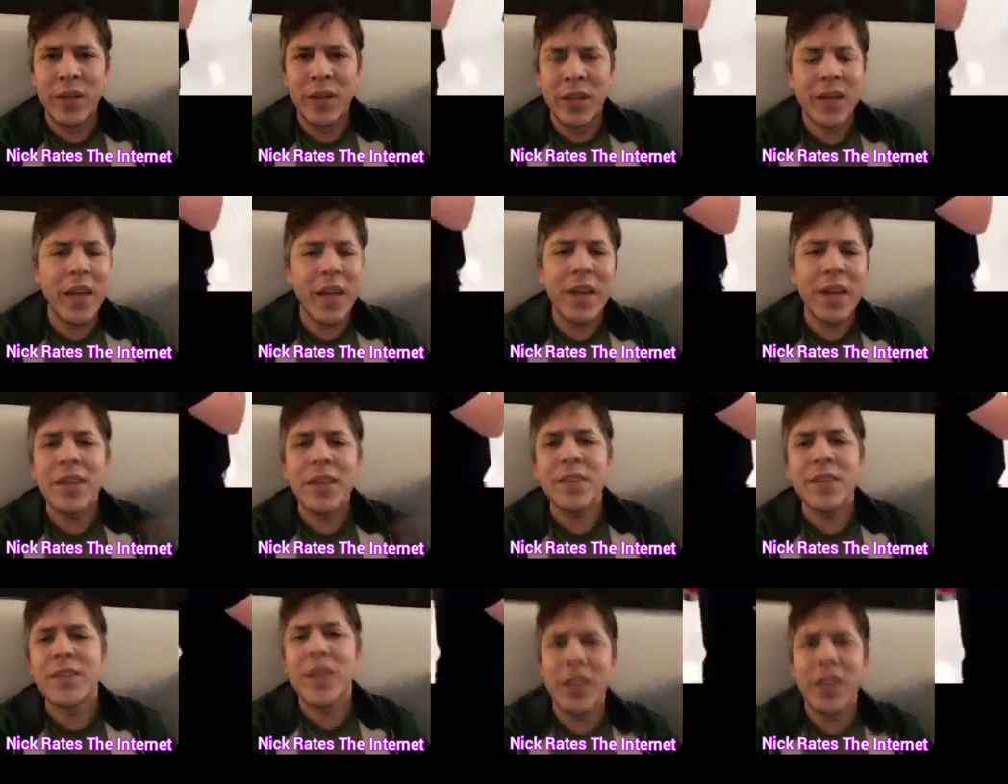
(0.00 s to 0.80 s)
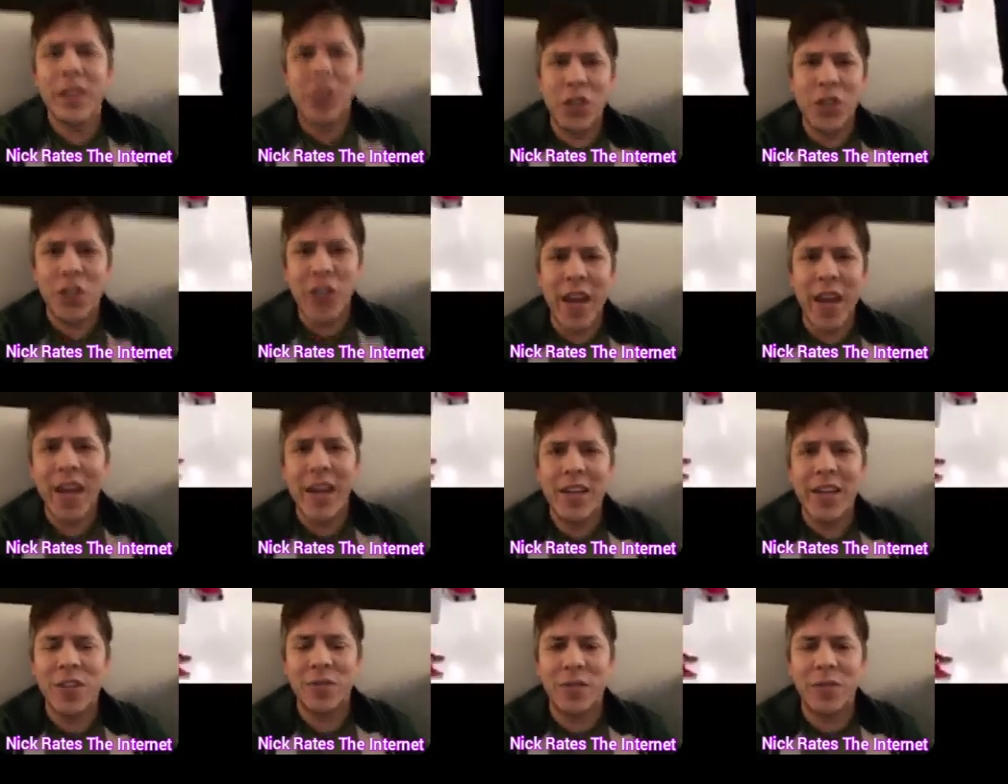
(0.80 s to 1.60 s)
Nothing's going to
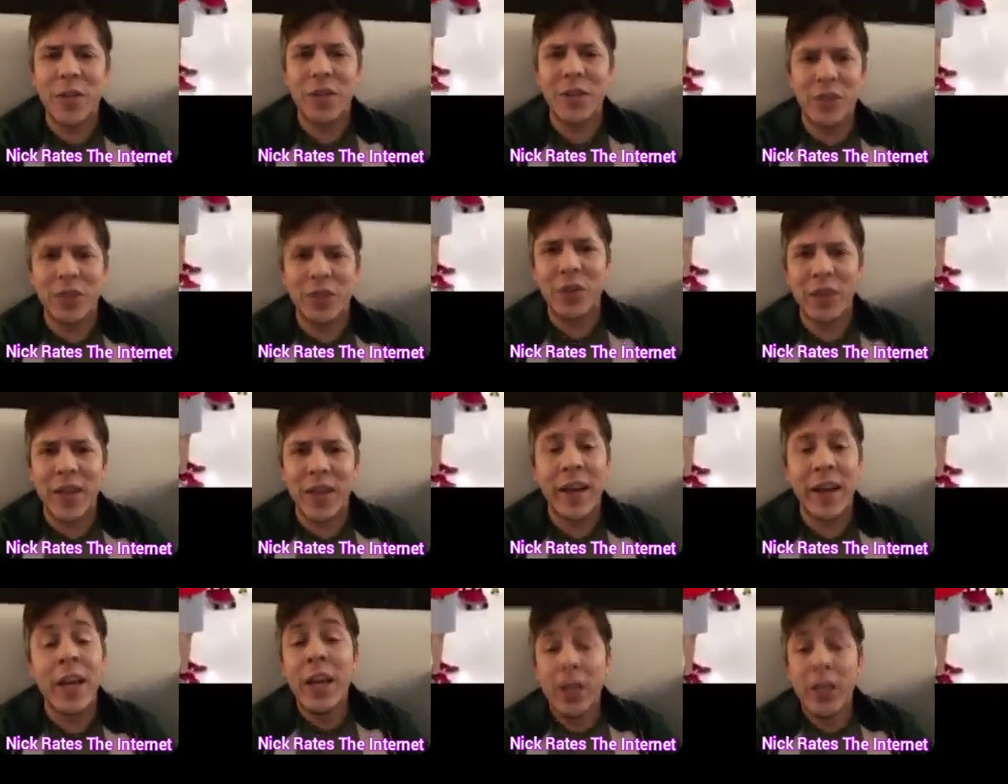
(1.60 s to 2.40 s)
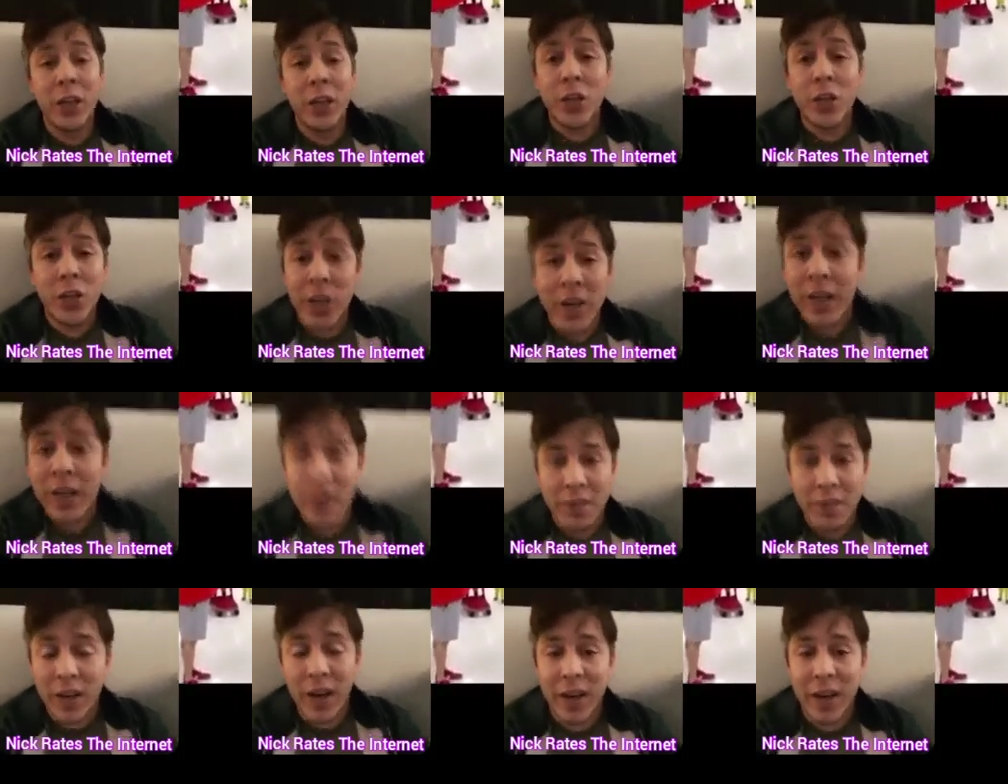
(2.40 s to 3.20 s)
change if you do that. You shouldn't
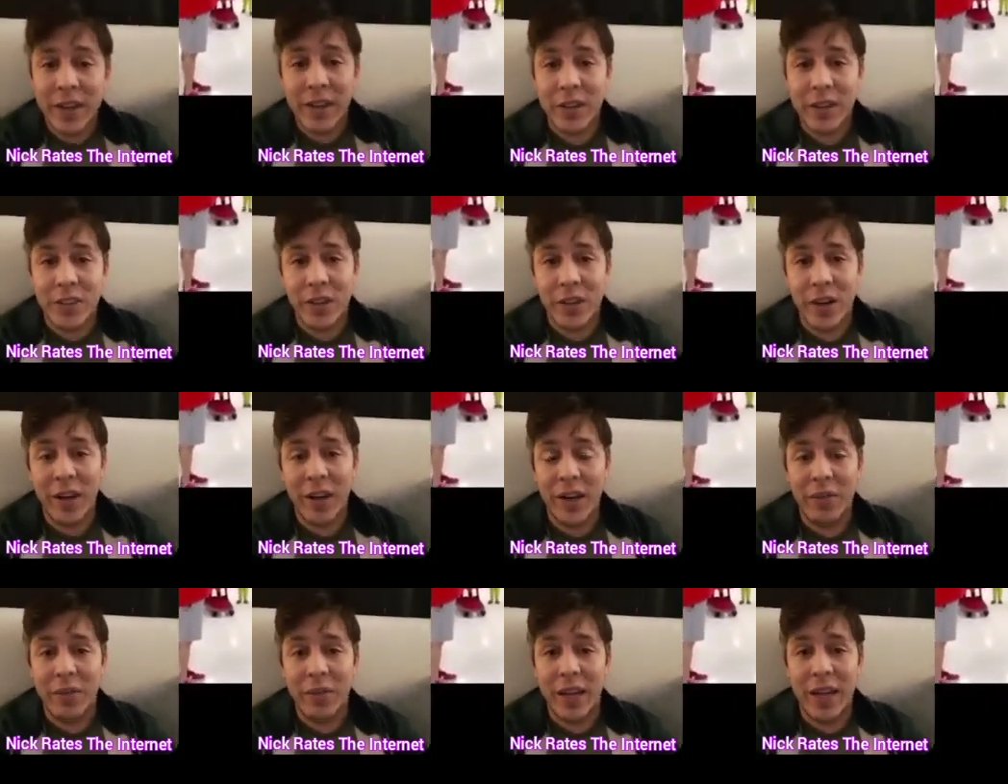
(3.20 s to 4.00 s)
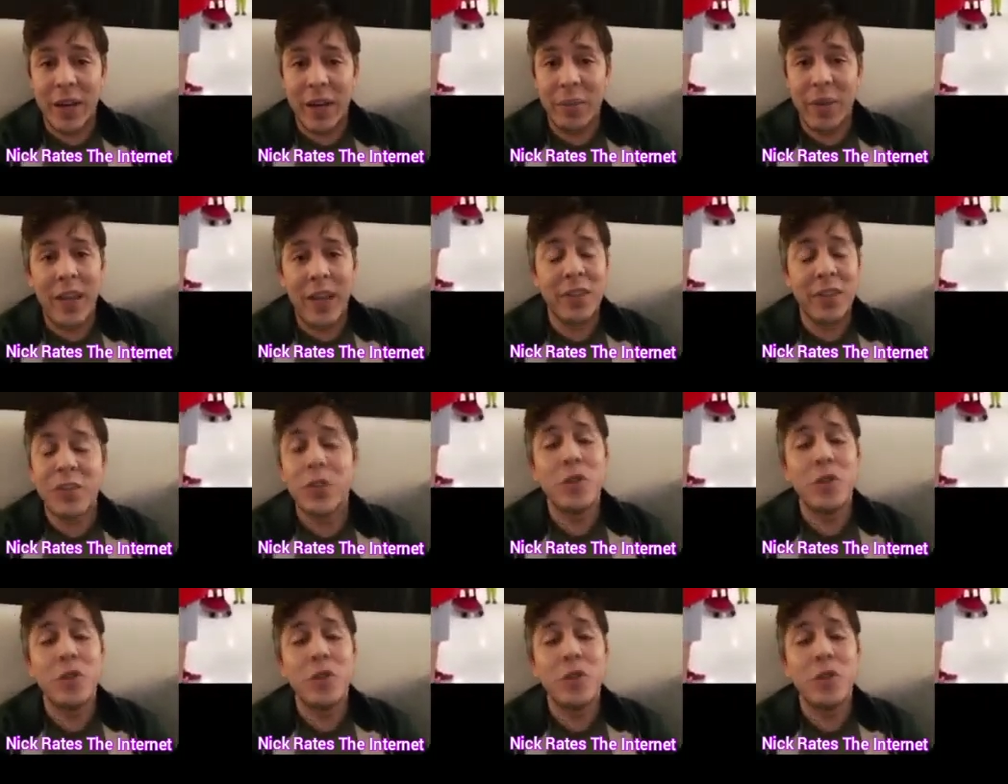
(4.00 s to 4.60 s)
have gone into Target without a mask.